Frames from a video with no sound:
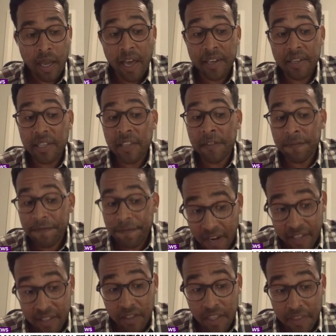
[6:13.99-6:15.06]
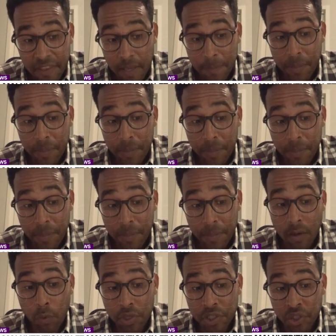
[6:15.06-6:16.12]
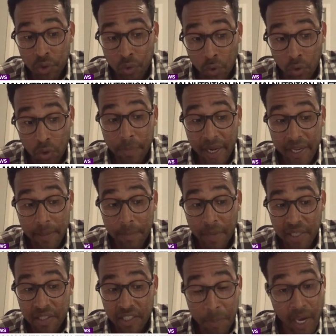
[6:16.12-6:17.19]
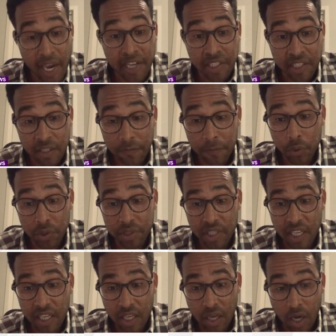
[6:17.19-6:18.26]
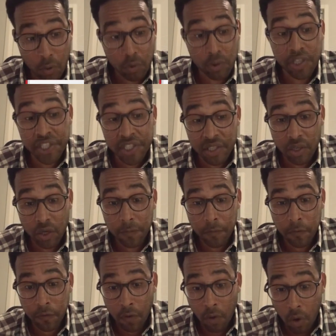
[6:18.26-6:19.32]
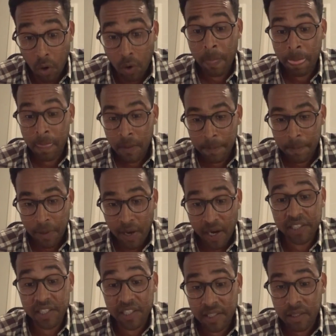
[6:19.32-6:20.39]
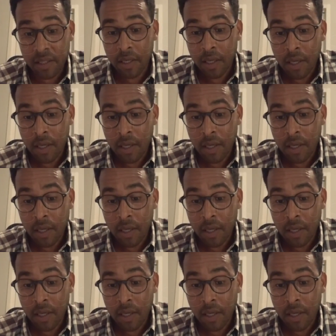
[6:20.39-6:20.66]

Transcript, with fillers: And in fact, Ethiopia uh, was ruled by, by the E P R D F, which was a coalition of four parties,